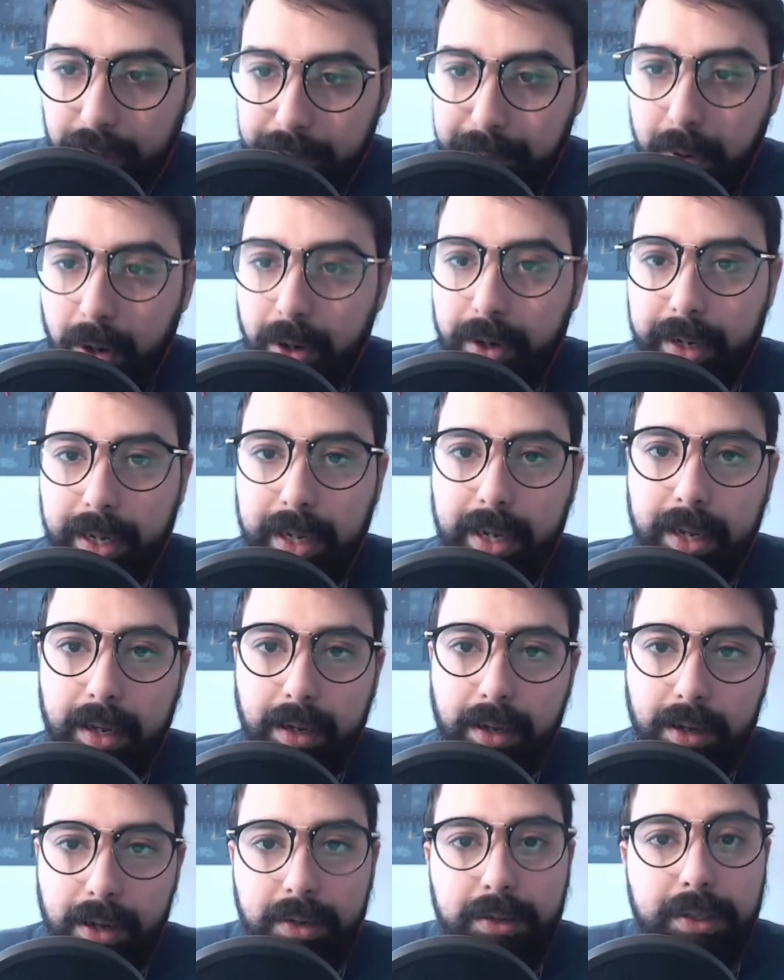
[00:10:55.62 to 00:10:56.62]
Party
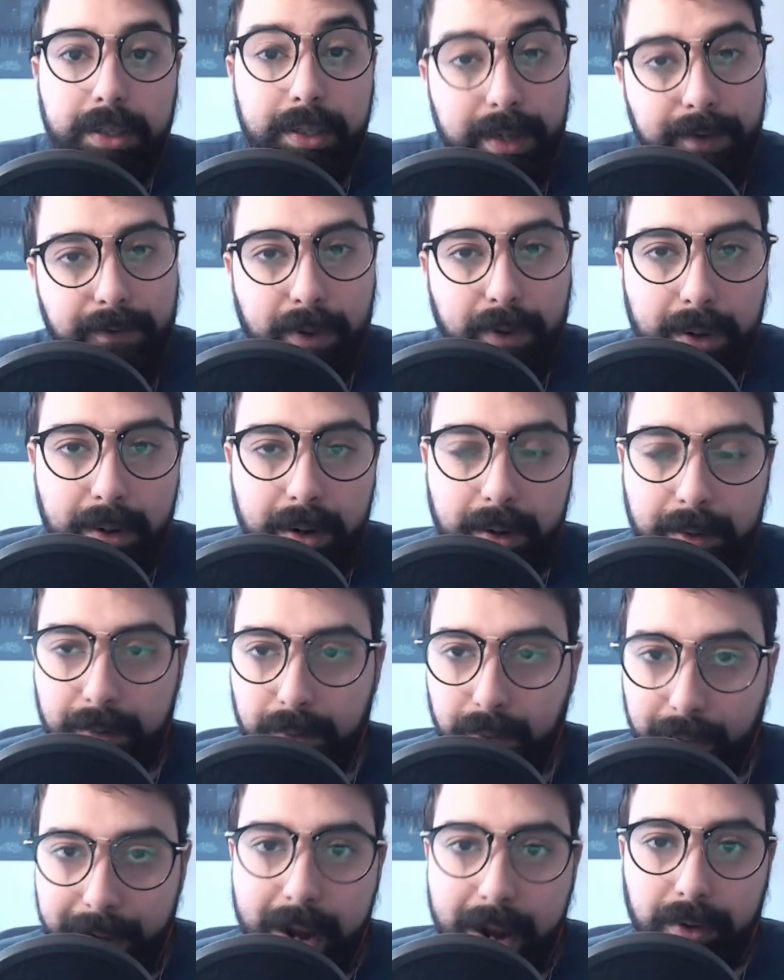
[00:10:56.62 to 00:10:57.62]
goes a different
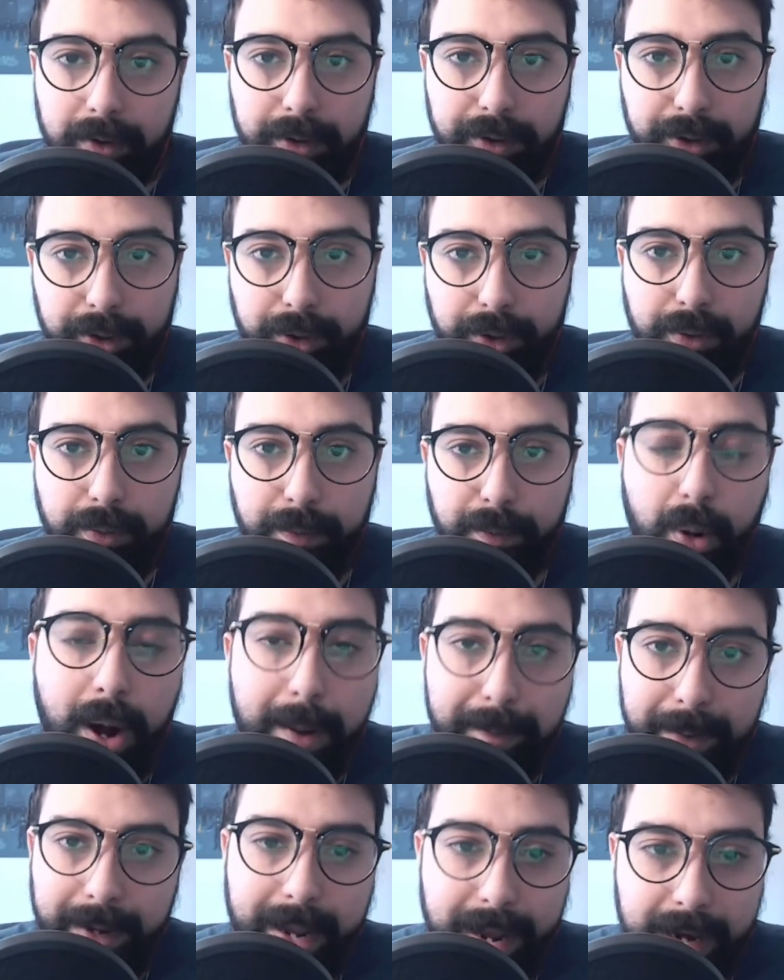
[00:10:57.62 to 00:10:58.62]
route to
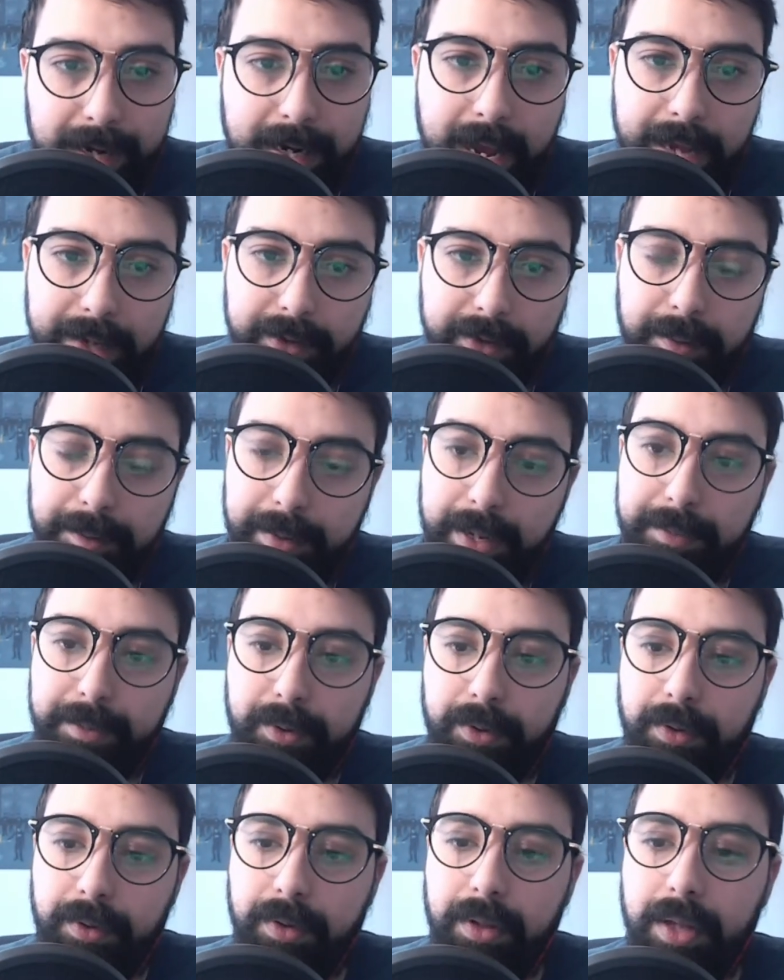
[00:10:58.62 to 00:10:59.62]
propagandize to
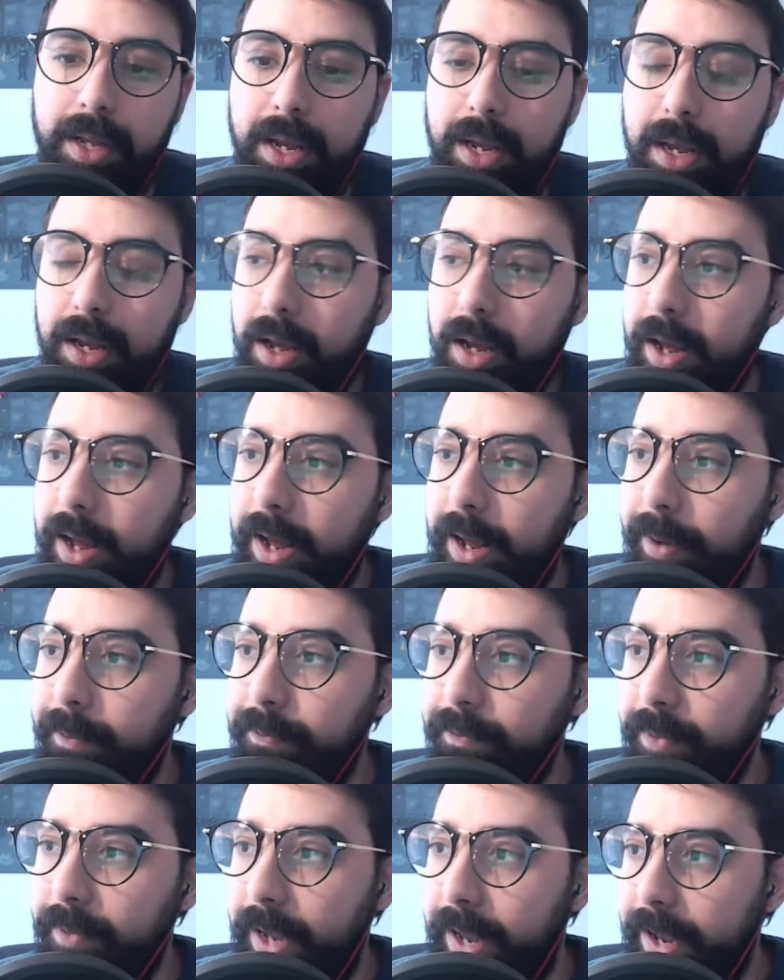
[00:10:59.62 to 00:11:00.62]
people
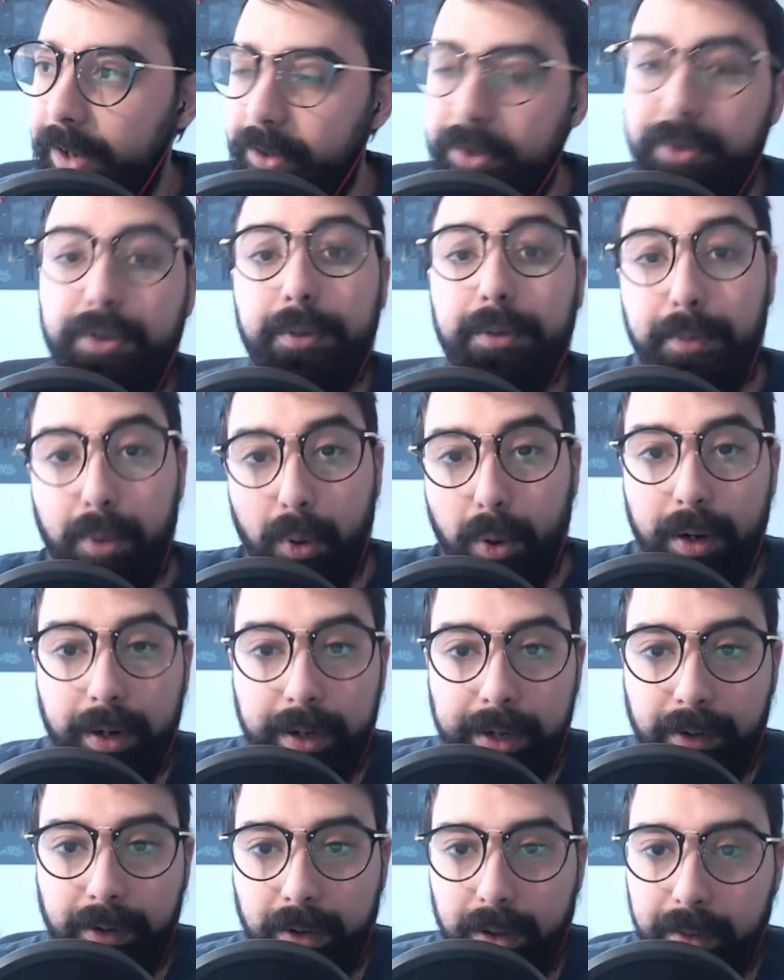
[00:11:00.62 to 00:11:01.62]
um, uh, to support
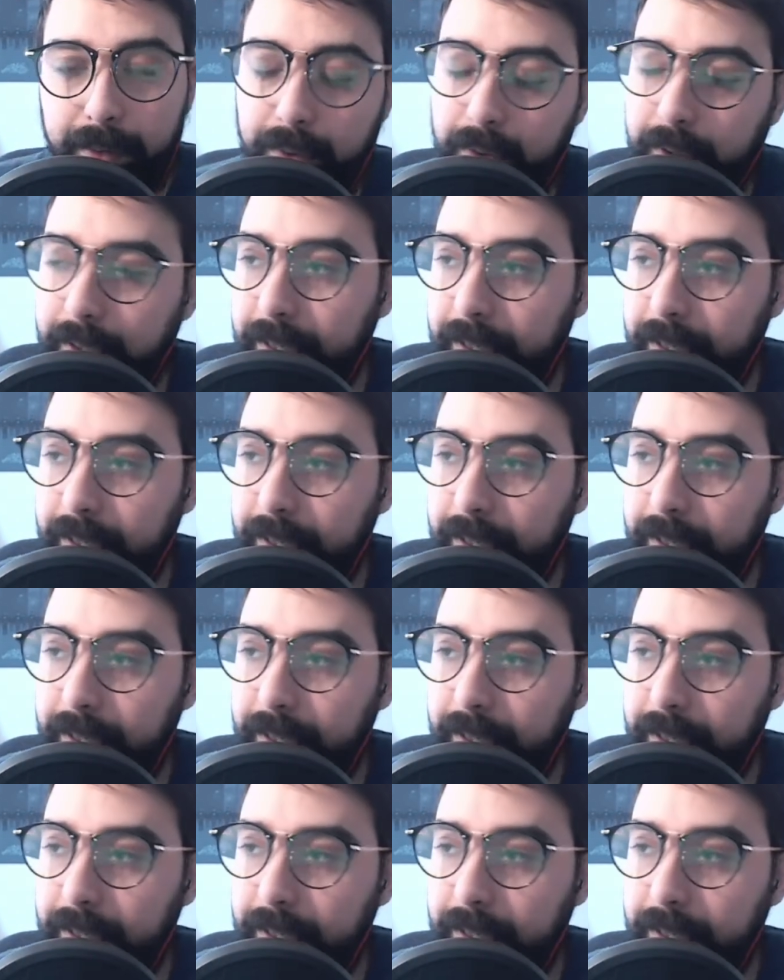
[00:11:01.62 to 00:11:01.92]
neoliberal